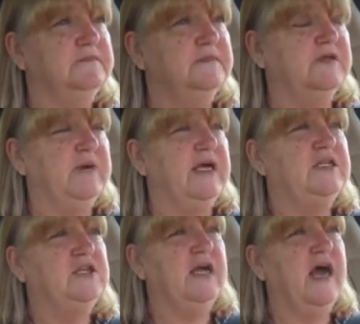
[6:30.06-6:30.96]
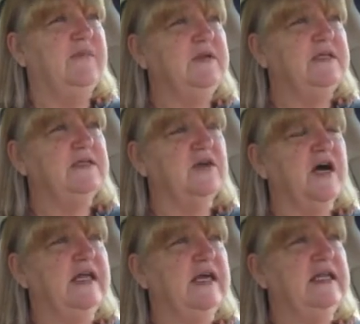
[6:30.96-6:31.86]
so my kitchen cabinets are
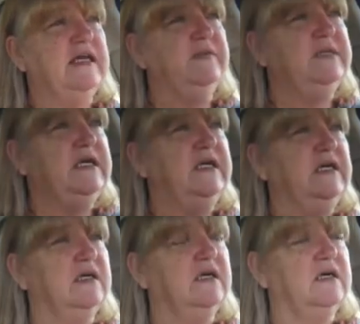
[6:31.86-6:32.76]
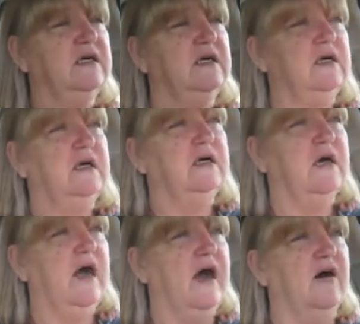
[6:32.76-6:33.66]
kind of getting empty
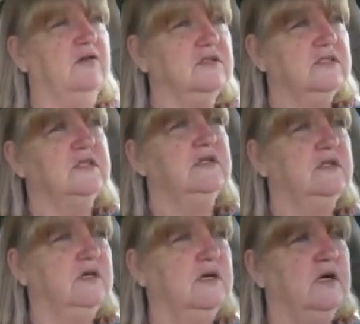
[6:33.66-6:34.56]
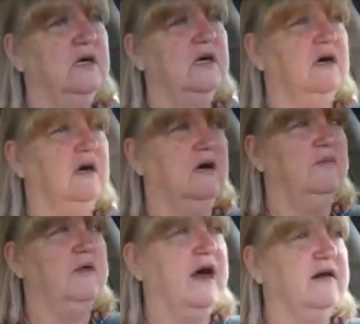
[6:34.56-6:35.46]
out.
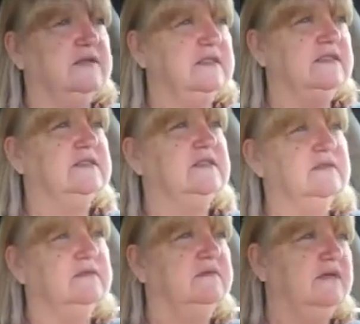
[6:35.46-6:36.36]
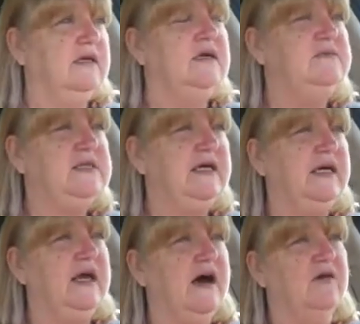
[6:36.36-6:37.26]
The house is
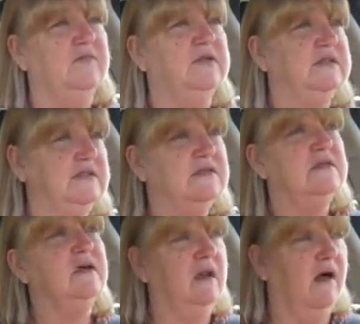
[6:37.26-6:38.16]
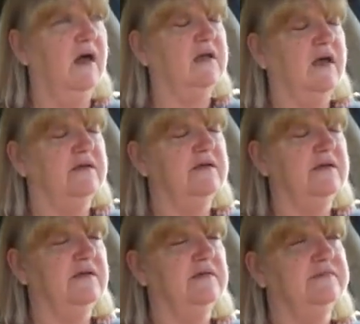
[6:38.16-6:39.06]
emptying out, but still a lot yet to
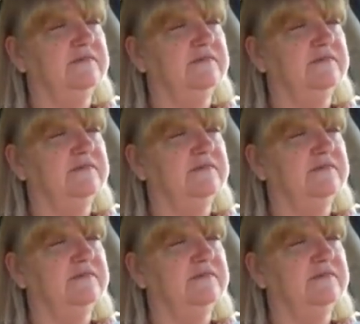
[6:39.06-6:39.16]
do.